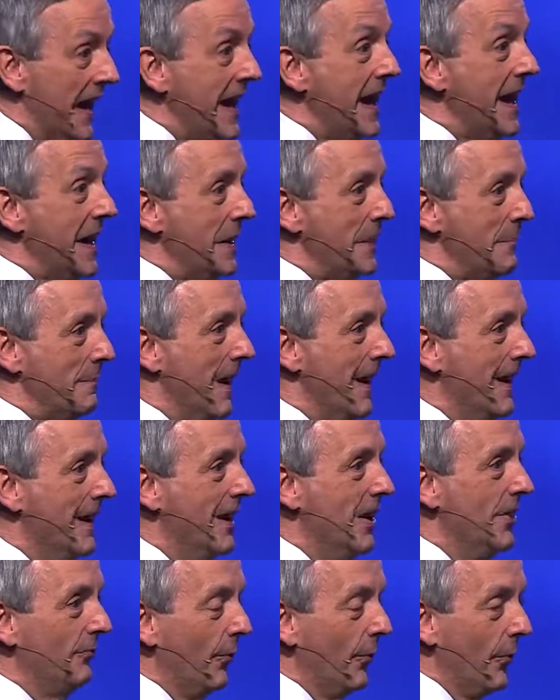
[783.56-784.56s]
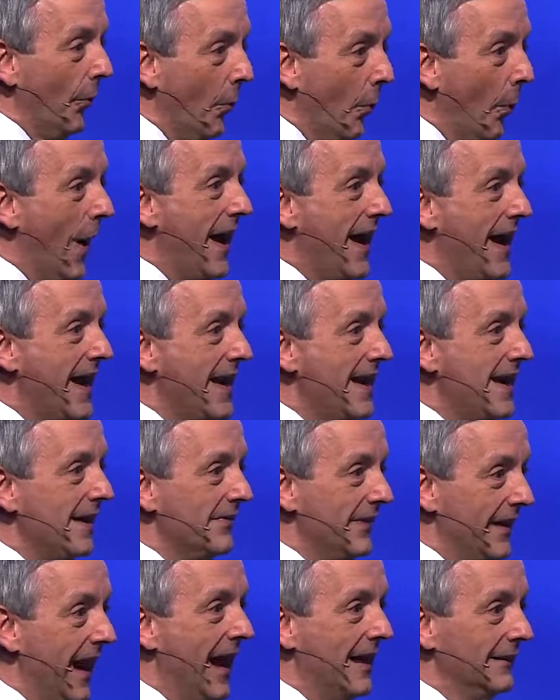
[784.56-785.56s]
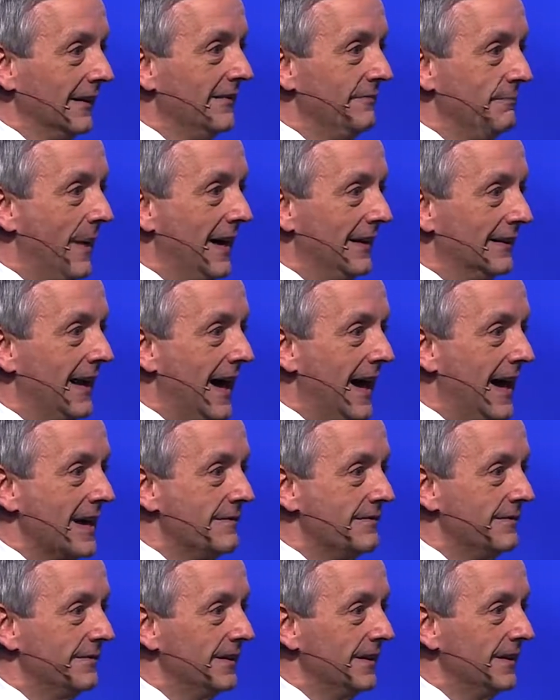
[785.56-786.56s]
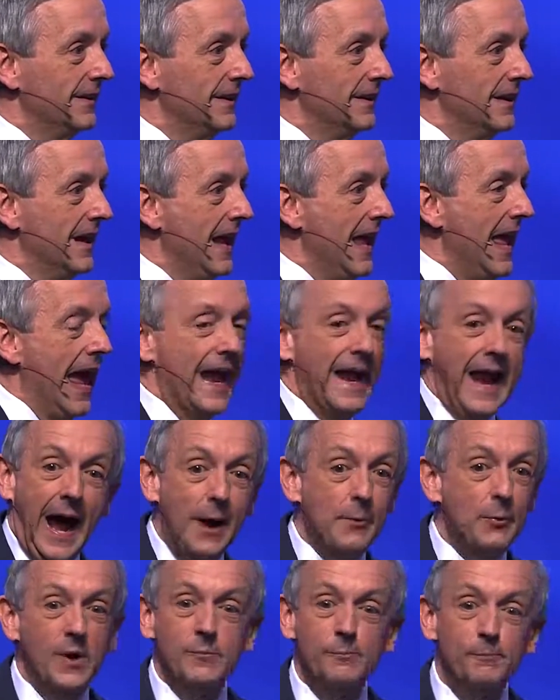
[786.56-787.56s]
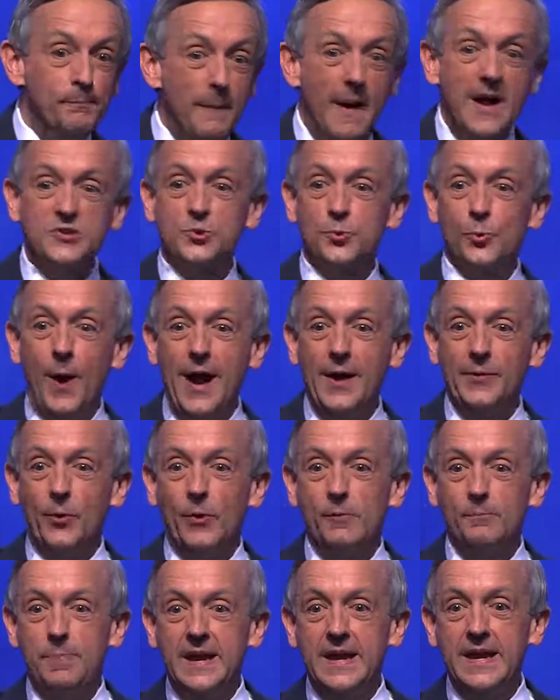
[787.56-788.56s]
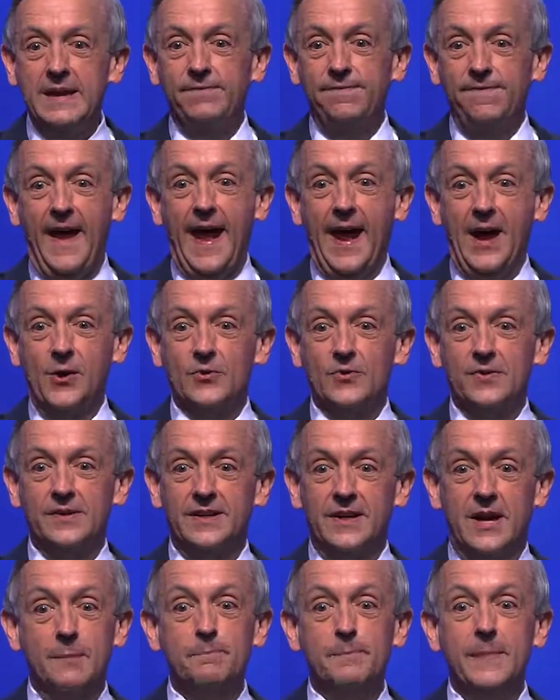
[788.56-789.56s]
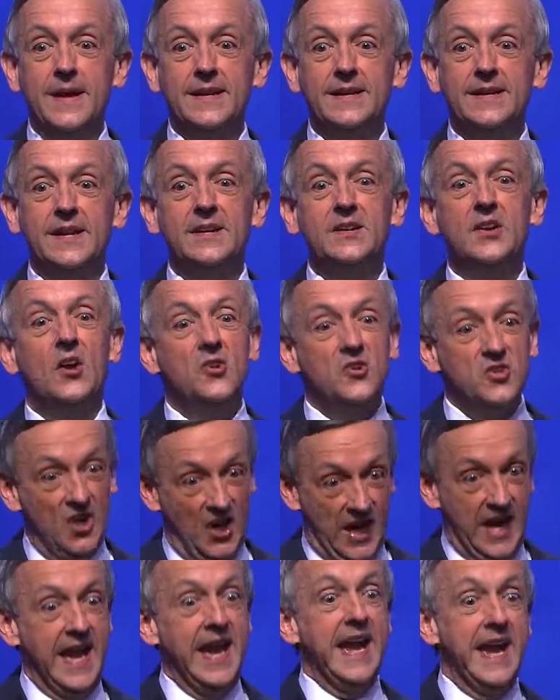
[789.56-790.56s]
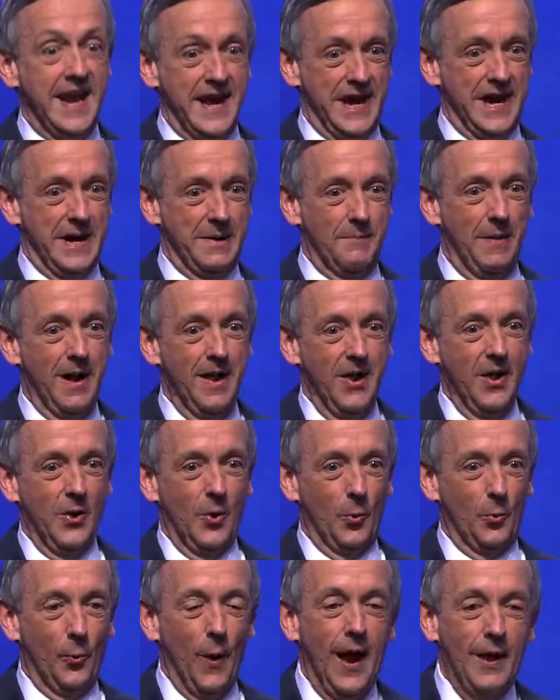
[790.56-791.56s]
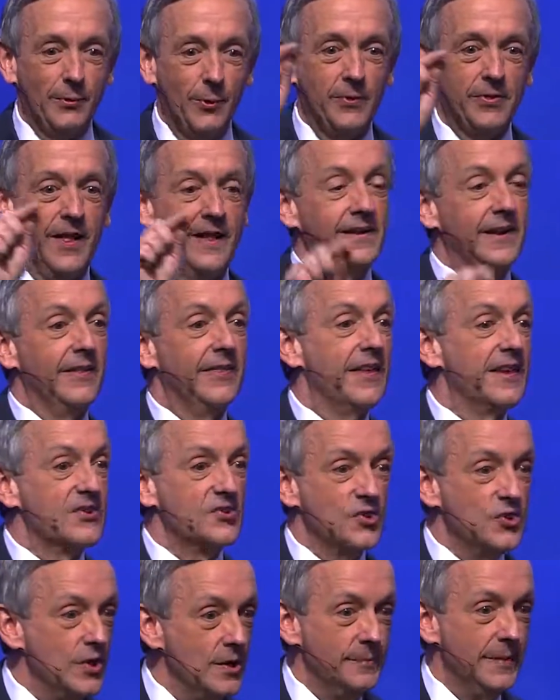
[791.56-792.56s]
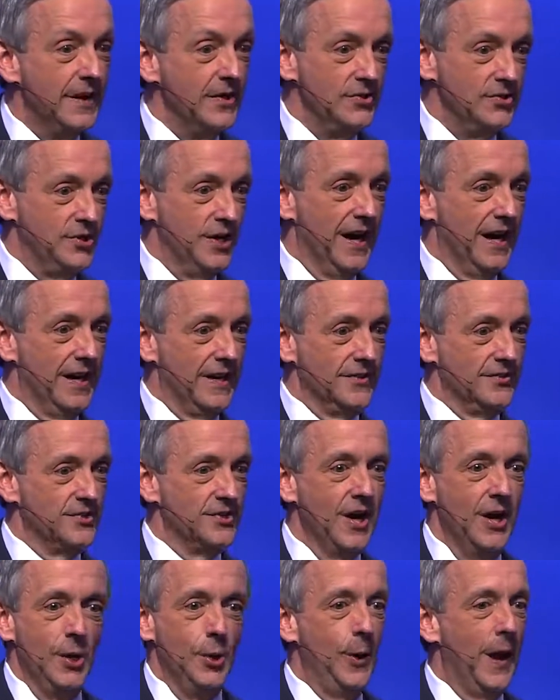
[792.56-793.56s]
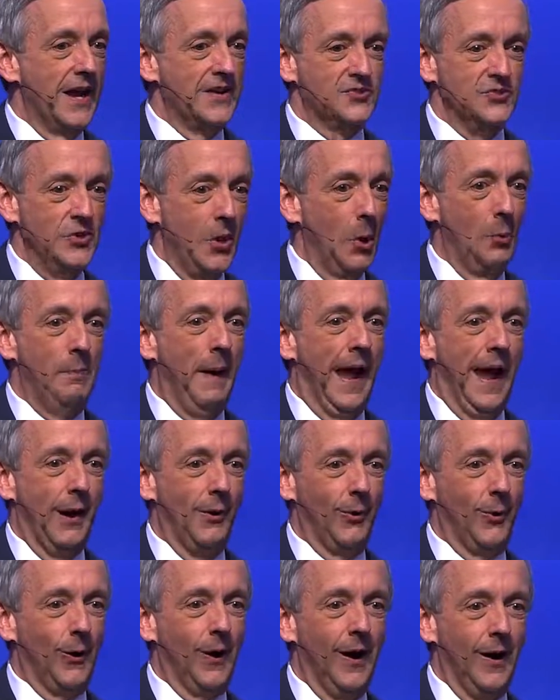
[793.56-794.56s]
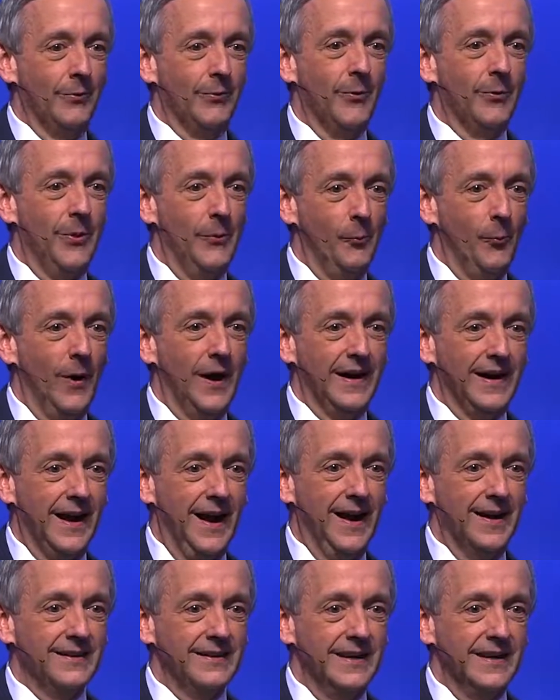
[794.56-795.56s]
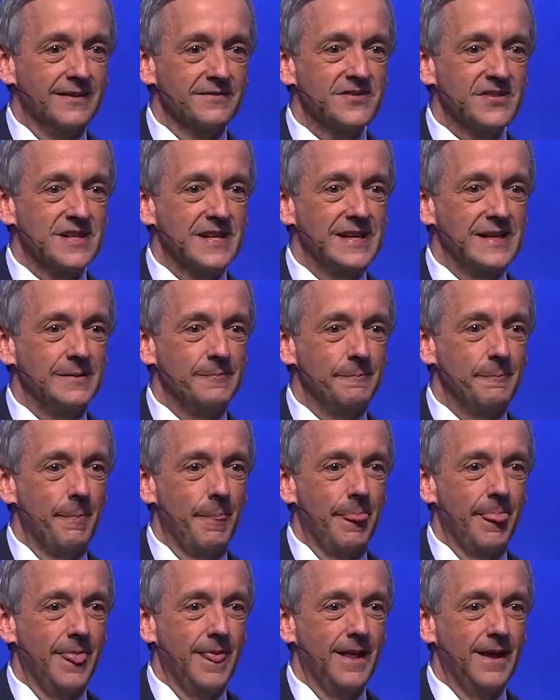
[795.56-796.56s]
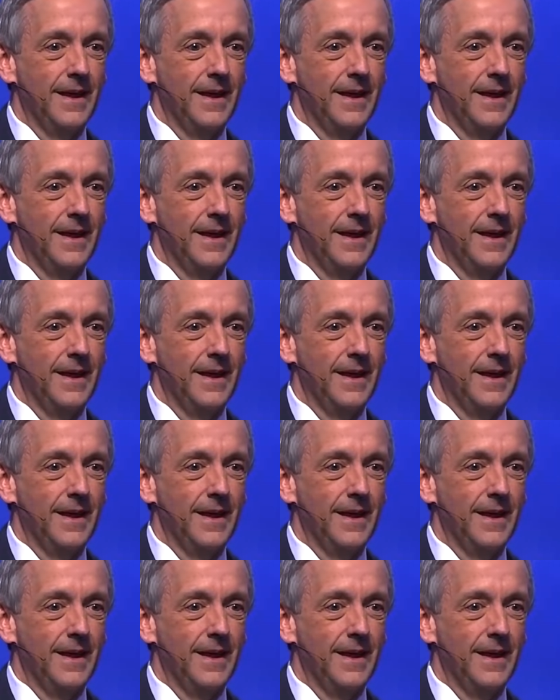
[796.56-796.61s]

to him for the way that I live my life. And I would much rather be found commended to him rather than to this human judge who has no power other than what God gives him.